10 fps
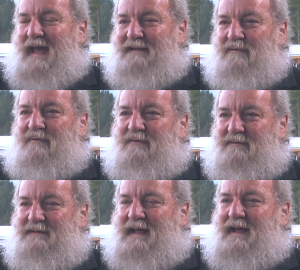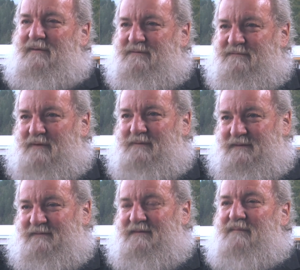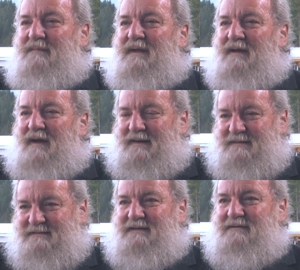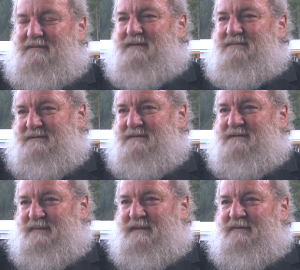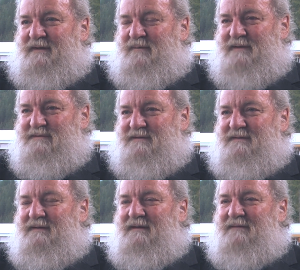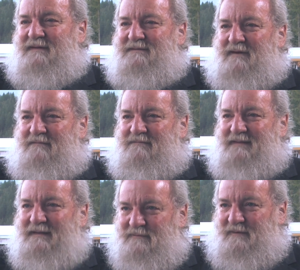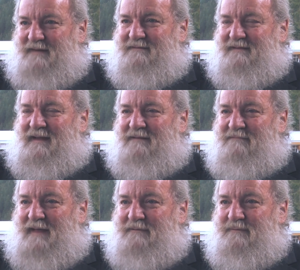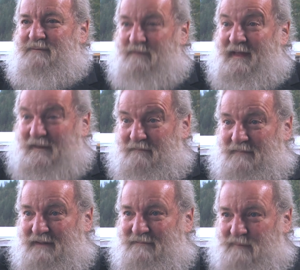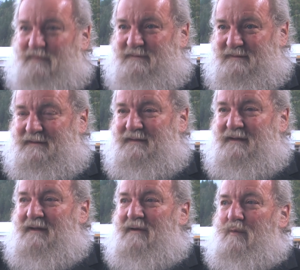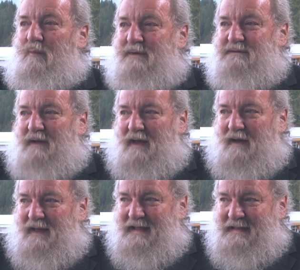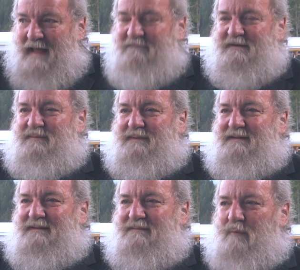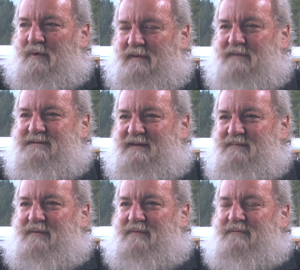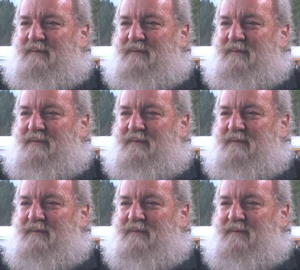and learned how to focus them on a single interdisciplinary question that's of interest and value to them personally, which inevitably more closely mirrors